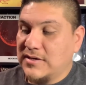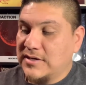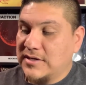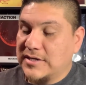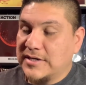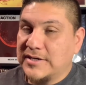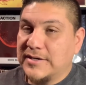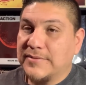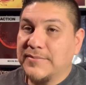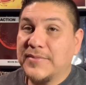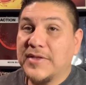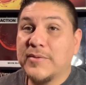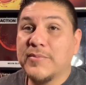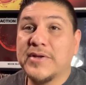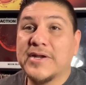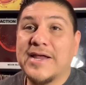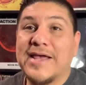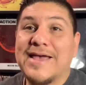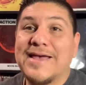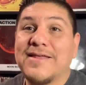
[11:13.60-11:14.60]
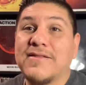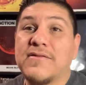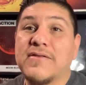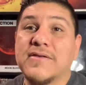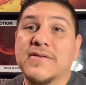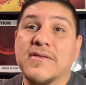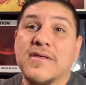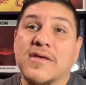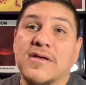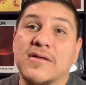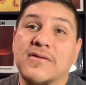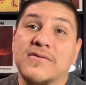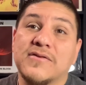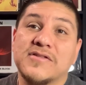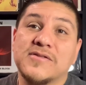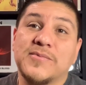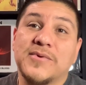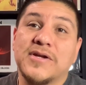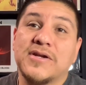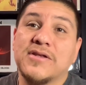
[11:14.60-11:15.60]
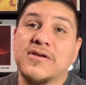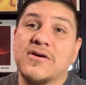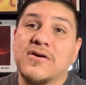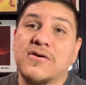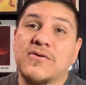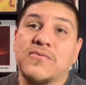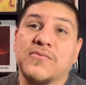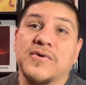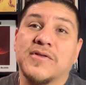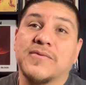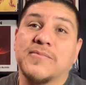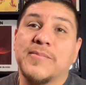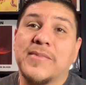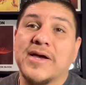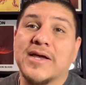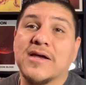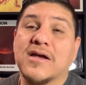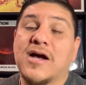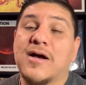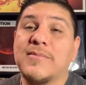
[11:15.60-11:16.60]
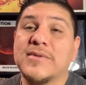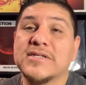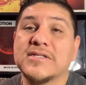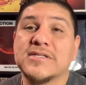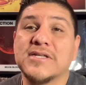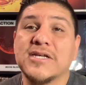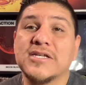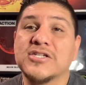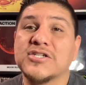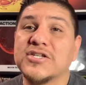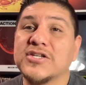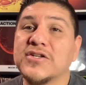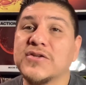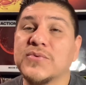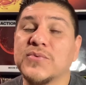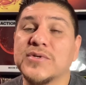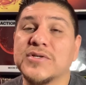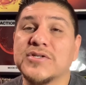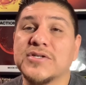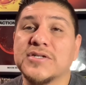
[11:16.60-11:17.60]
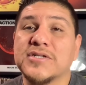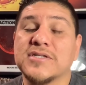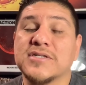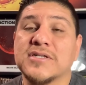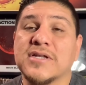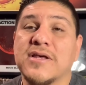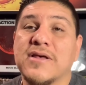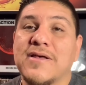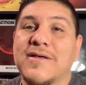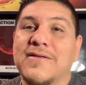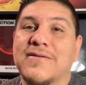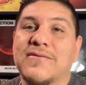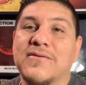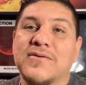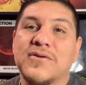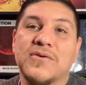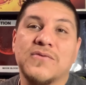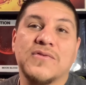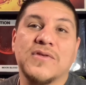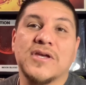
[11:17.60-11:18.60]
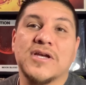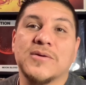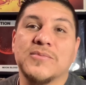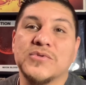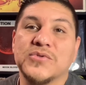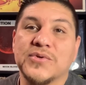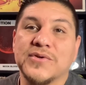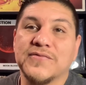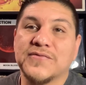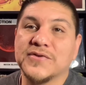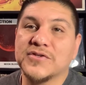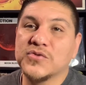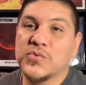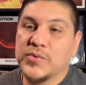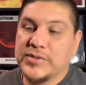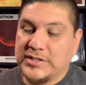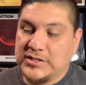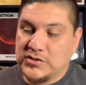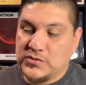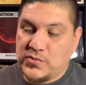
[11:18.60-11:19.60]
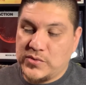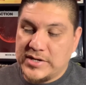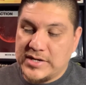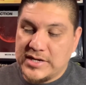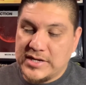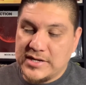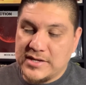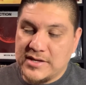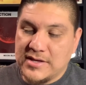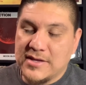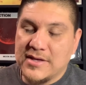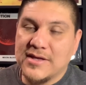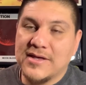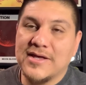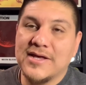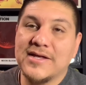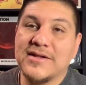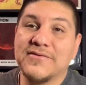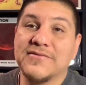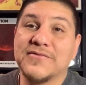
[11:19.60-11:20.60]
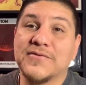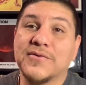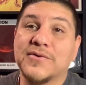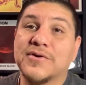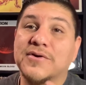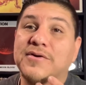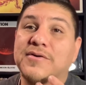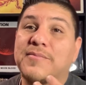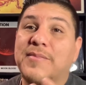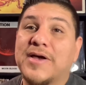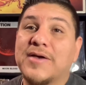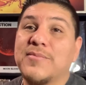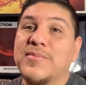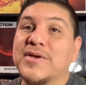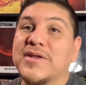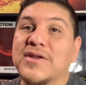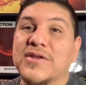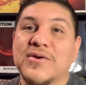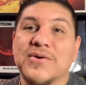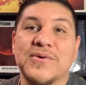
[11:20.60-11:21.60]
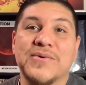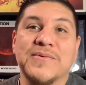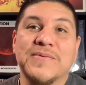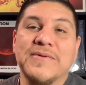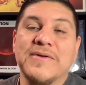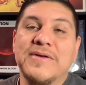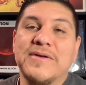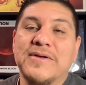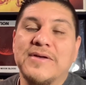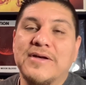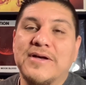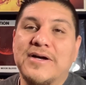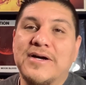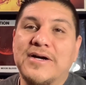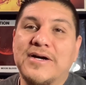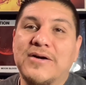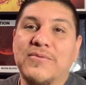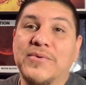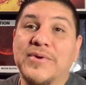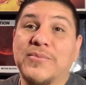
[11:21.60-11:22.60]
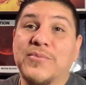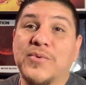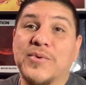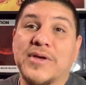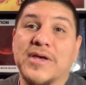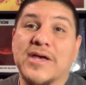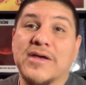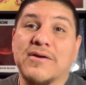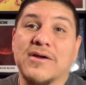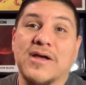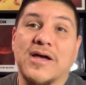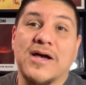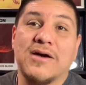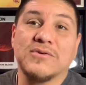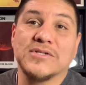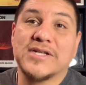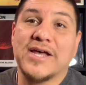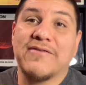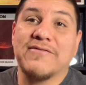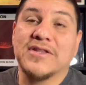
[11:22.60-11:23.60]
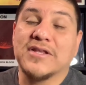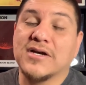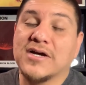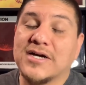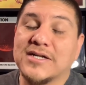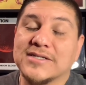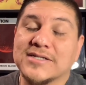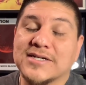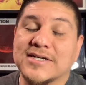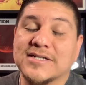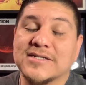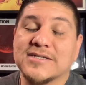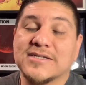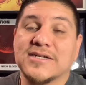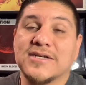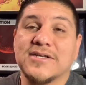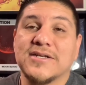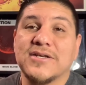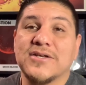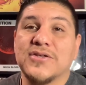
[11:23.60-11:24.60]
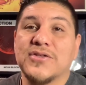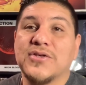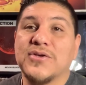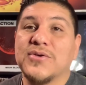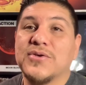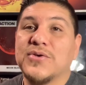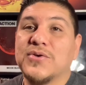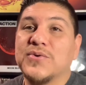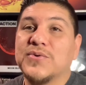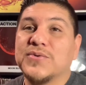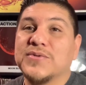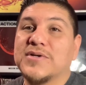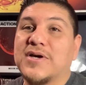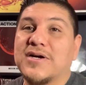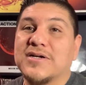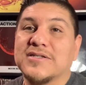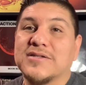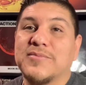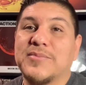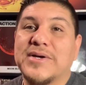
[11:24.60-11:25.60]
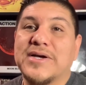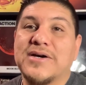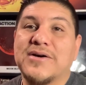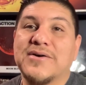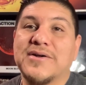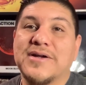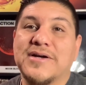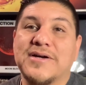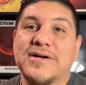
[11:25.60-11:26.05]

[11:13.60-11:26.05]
I'm going to end this video with my comic section, which is the new thing I'm doing for 2020. And for my video, when I was having the contest, you talked about